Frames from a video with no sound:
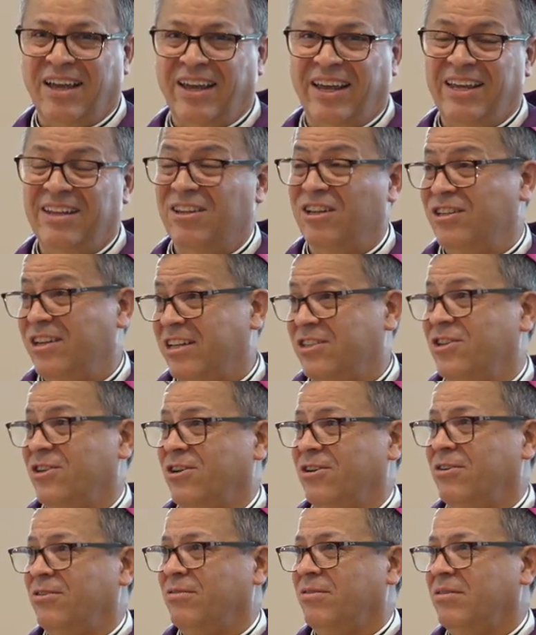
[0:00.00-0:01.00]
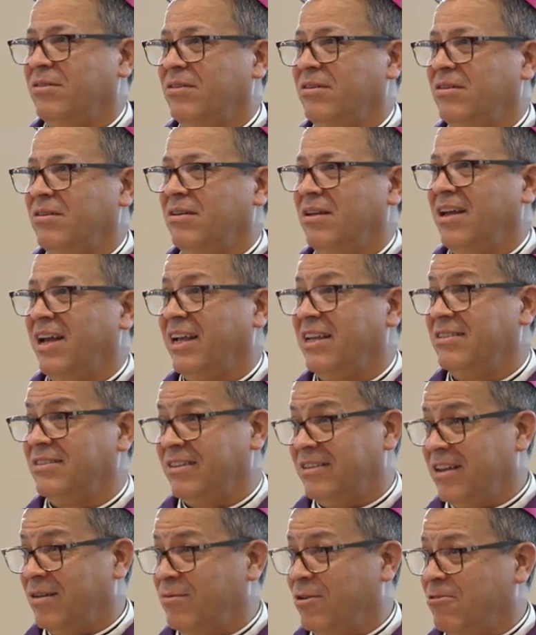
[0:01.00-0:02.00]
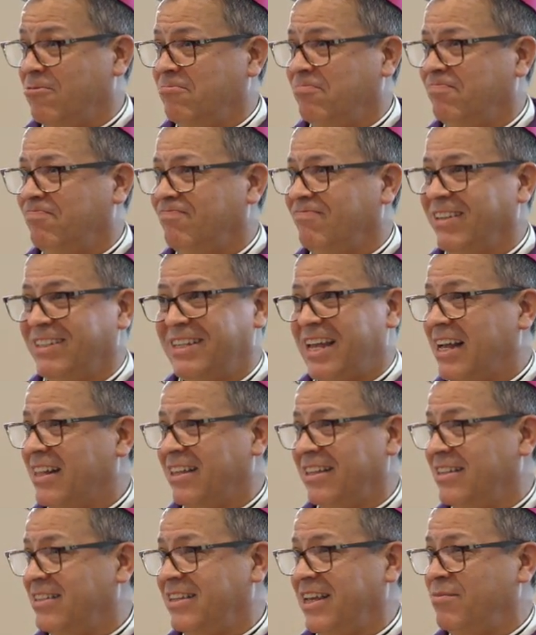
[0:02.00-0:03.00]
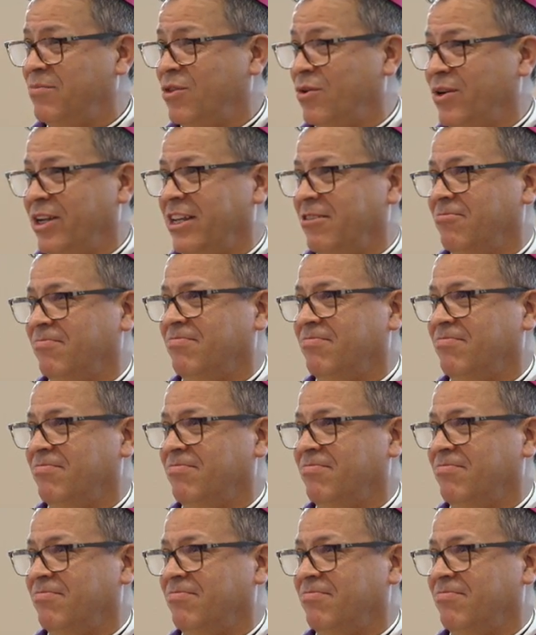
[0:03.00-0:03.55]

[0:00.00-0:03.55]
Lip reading: in the desert against the devil. Exactly the same 3.